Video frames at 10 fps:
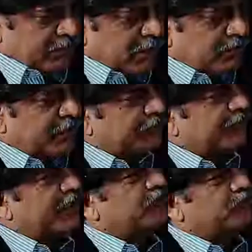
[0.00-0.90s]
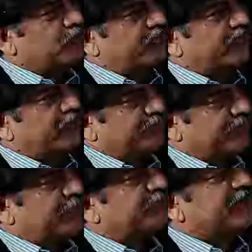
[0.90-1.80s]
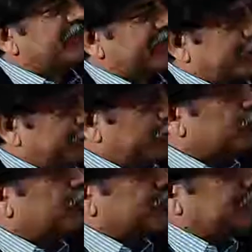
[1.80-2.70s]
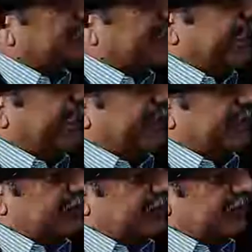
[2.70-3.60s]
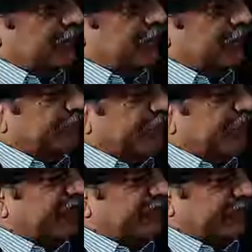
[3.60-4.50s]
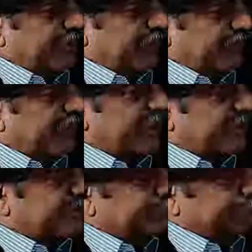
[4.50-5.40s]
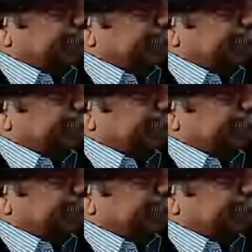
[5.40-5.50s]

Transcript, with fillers: how different sources of stem cells can be used to treat uh, various uh, disorders.